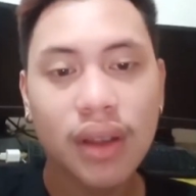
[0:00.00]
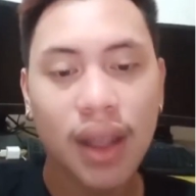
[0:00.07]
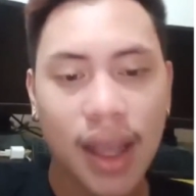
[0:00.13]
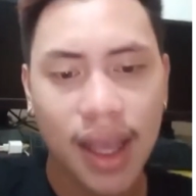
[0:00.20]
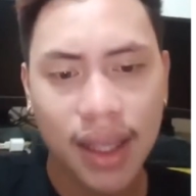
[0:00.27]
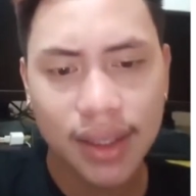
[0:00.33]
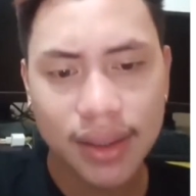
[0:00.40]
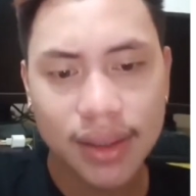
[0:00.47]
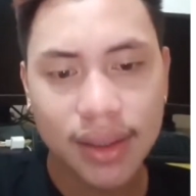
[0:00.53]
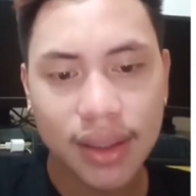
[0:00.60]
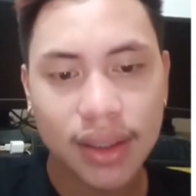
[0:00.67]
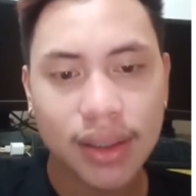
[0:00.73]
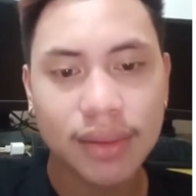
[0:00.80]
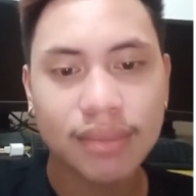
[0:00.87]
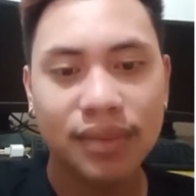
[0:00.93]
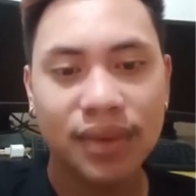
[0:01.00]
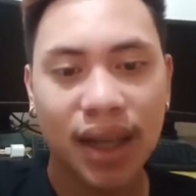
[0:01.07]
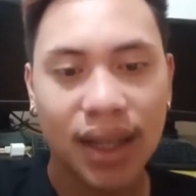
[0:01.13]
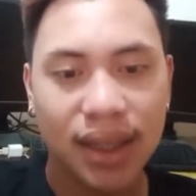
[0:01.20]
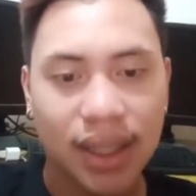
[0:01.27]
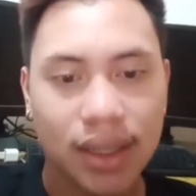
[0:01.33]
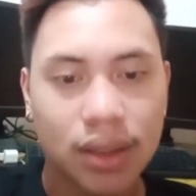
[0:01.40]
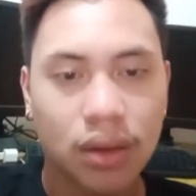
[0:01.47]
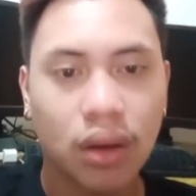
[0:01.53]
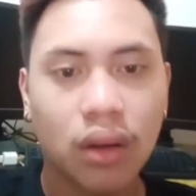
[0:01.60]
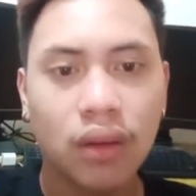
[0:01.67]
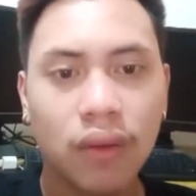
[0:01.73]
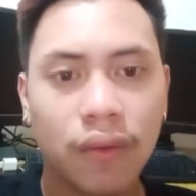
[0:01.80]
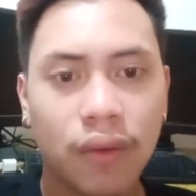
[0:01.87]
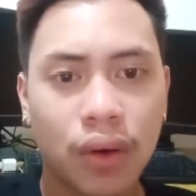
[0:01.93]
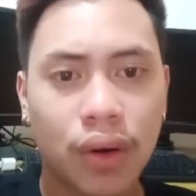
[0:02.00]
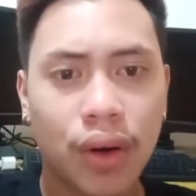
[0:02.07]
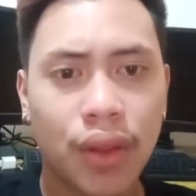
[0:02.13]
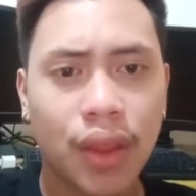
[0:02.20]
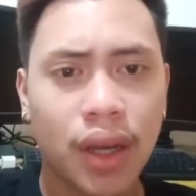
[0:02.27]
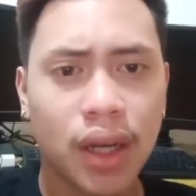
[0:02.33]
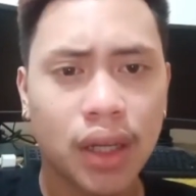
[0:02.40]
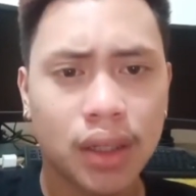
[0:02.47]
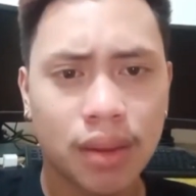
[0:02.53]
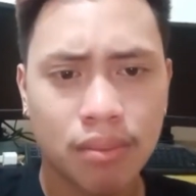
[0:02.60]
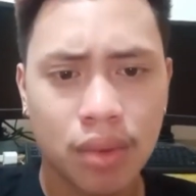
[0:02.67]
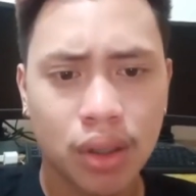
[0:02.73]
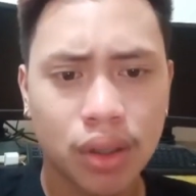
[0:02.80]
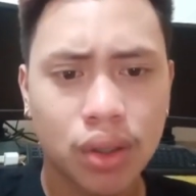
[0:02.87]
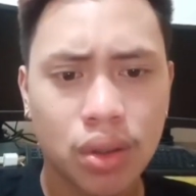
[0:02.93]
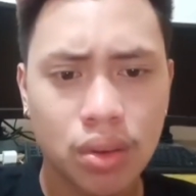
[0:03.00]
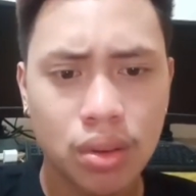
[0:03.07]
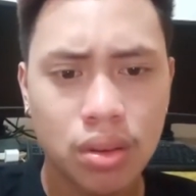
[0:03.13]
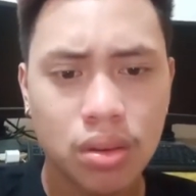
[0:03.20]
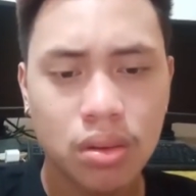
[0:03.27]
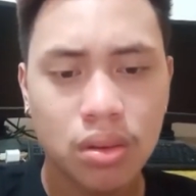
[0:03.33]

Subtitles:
And that is all for the number two.